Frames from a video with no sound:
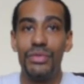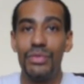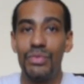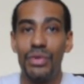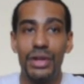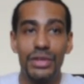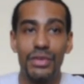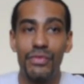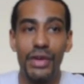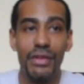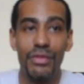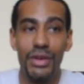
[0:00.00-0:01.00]
what is your
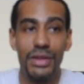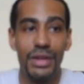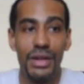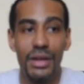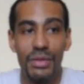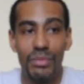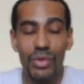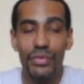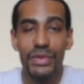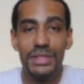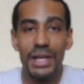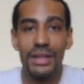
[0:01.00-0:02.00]
favorite
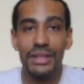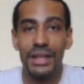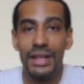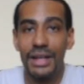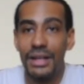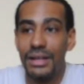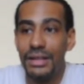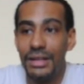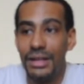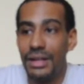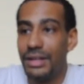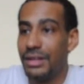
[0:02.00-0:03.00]
movies out there?
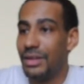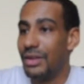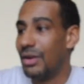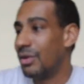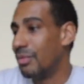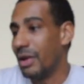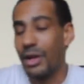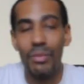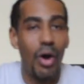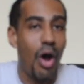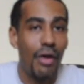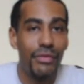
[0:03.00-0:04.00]
Make them
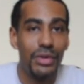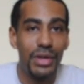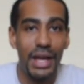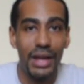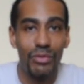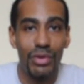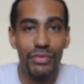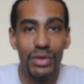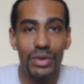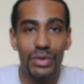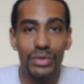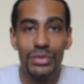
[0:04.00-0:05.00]
an offer you can't
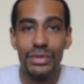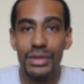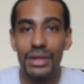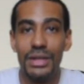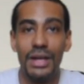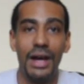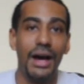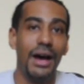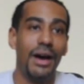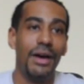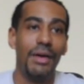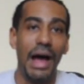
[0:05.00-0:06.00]
refuse.
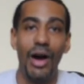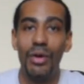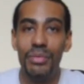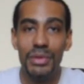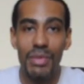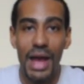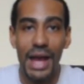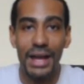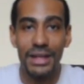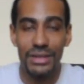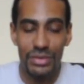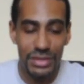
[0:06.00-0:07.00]
I'll be back.
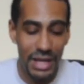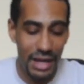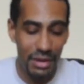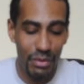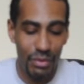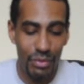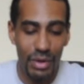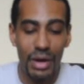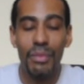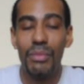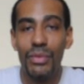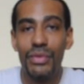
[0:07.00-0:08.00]
Those kind
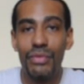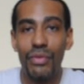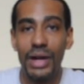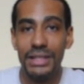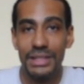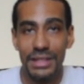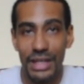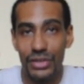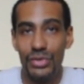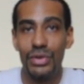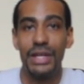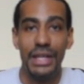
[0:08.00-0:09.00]
of movie phrases
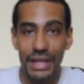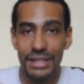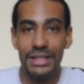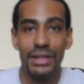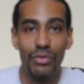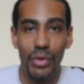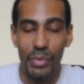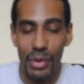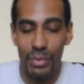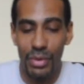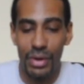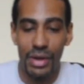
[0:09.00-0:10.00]
that you can easily
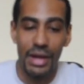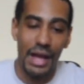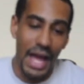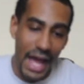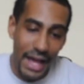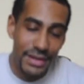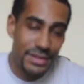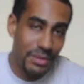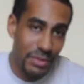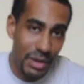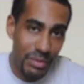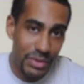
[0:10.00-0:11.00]
remember. Add
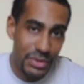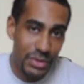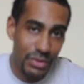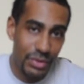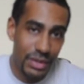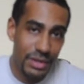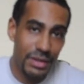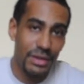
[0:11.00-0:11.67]
some numbers to it,